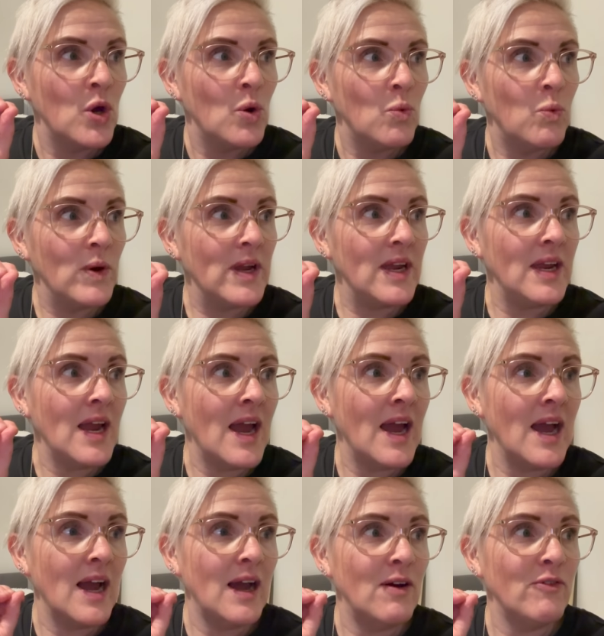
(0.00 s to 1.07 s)
We
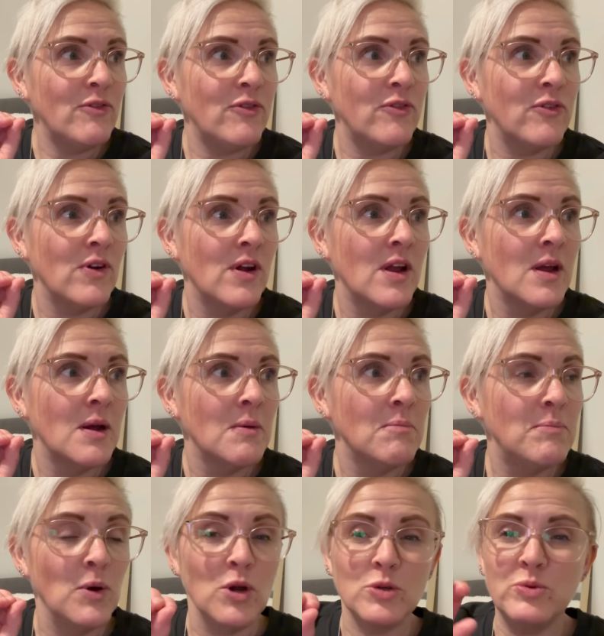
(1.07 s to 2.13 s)
have
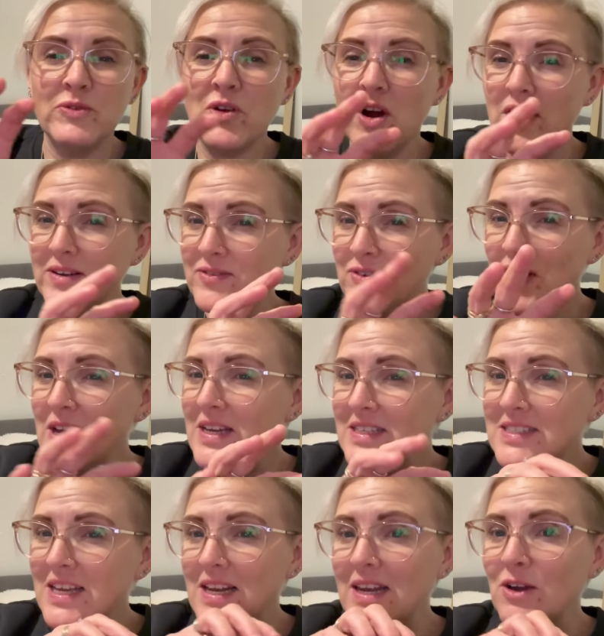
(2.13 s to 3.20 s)
booked, we've kind of
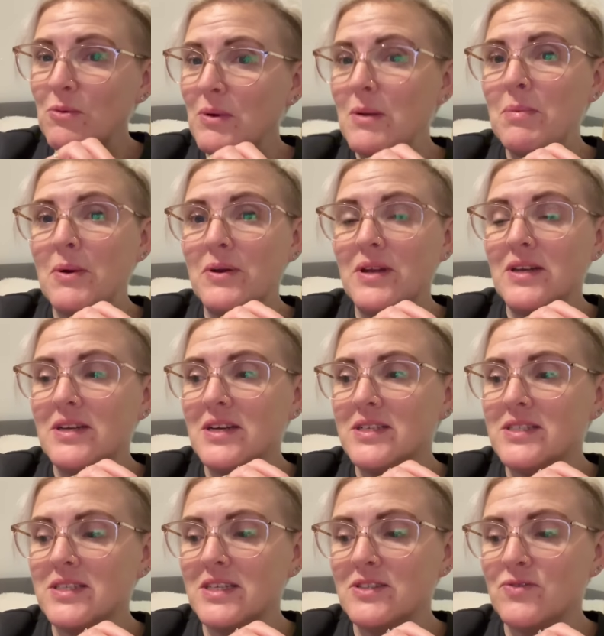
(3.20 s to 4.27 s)
said a little bit about it in
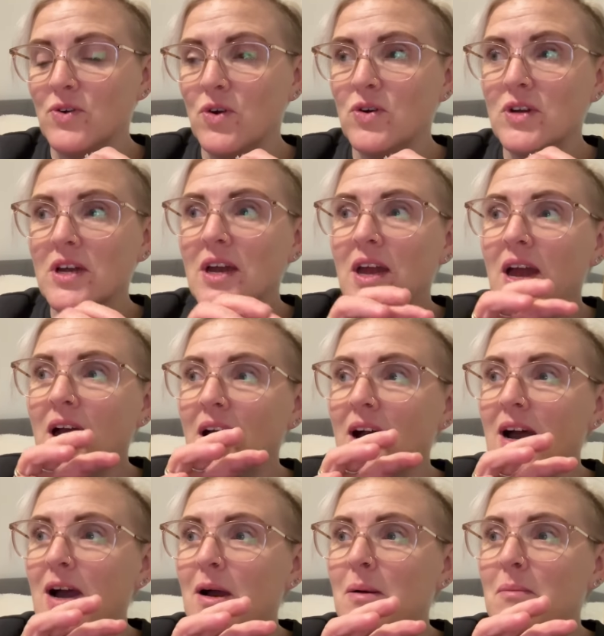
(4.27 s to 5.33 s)
yesterday's vlog,
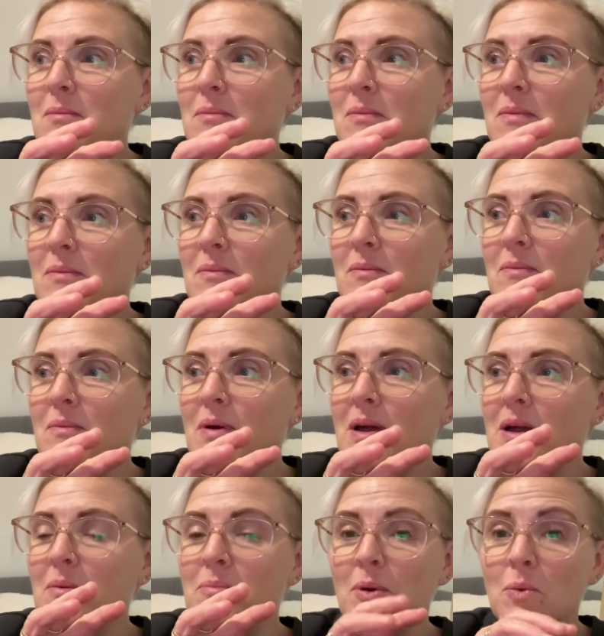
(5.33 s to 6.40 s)

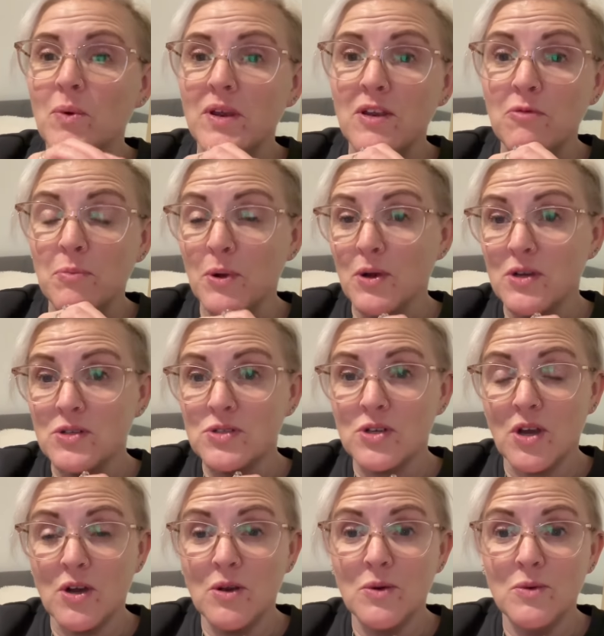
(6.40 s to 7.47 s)
but we've booked to
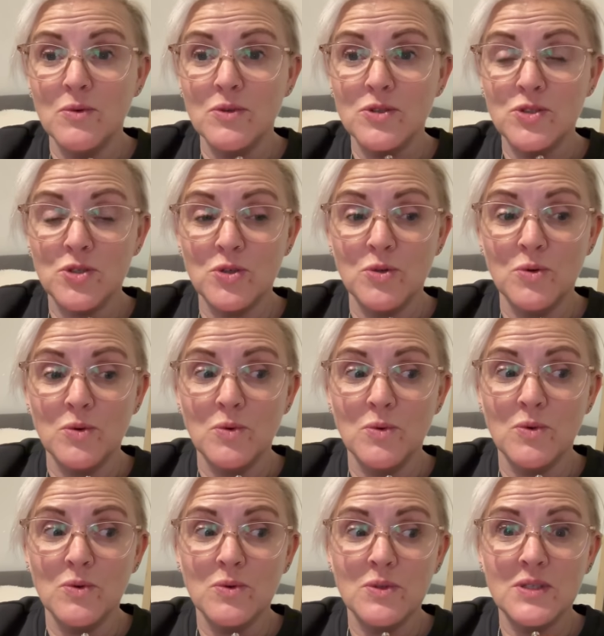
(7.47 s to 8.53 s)
go to
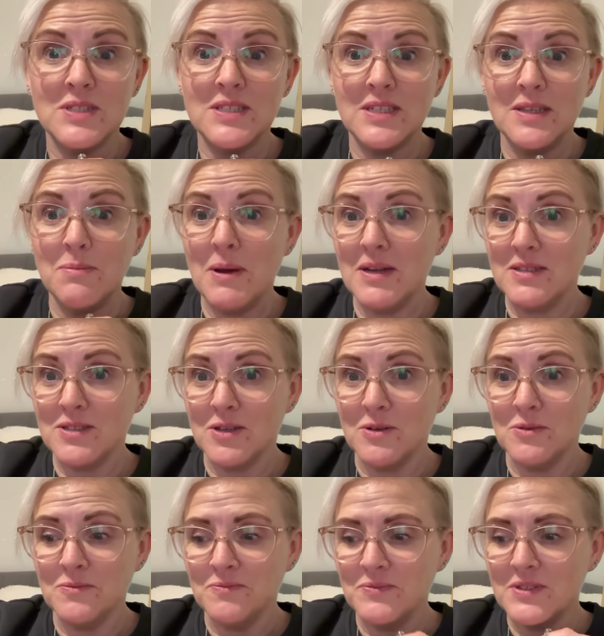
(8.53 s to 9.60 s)
see the
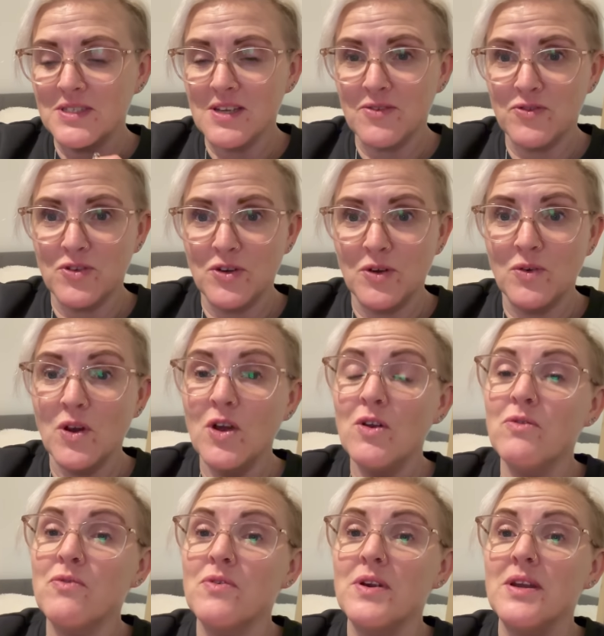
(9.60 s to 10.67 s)
Panto this afternoon
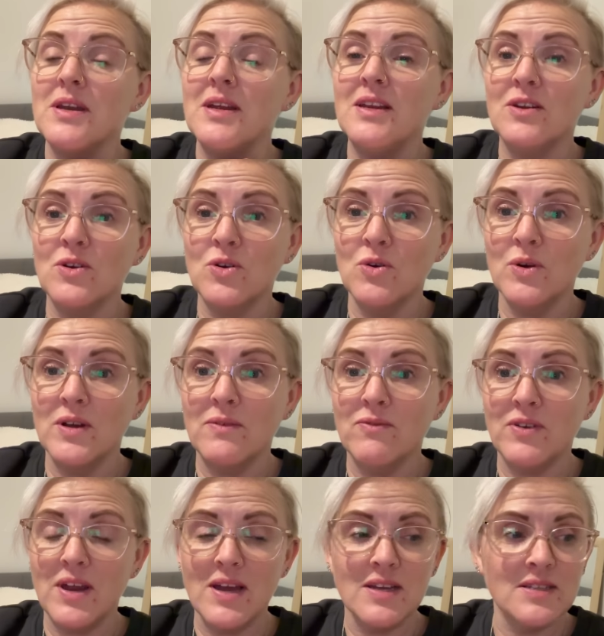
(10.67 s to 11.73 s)
over in Eden Court in
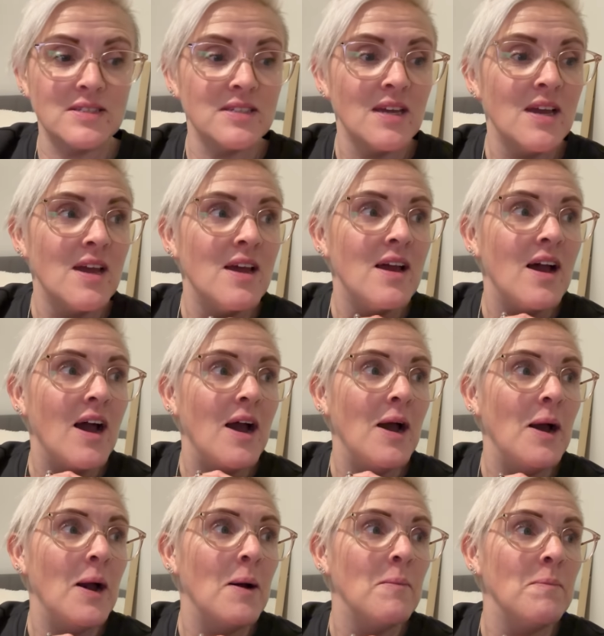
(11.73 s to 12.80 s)
Inverness.
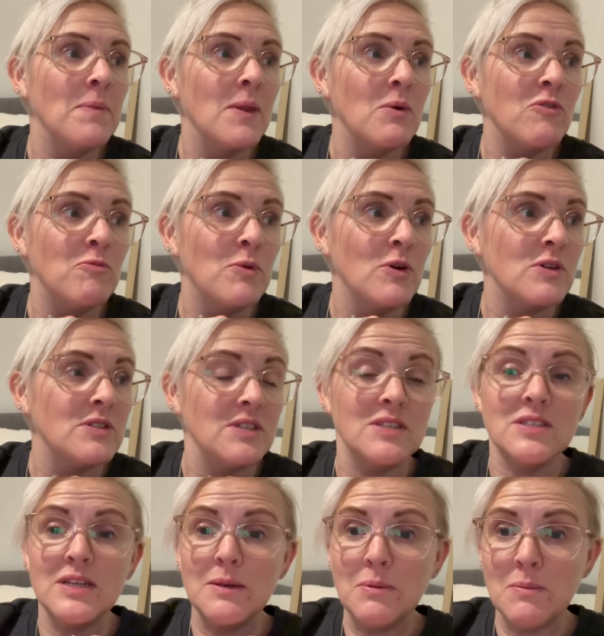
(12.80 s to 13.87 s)
We've booked a
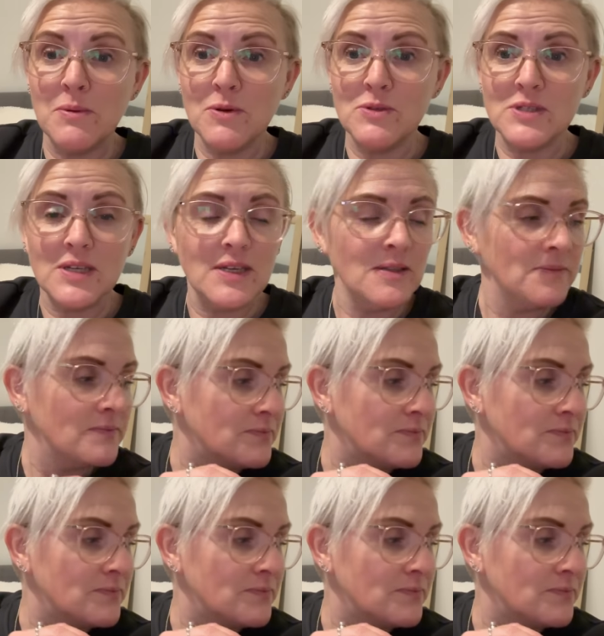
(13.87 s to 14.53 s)
Sleeping Beauty,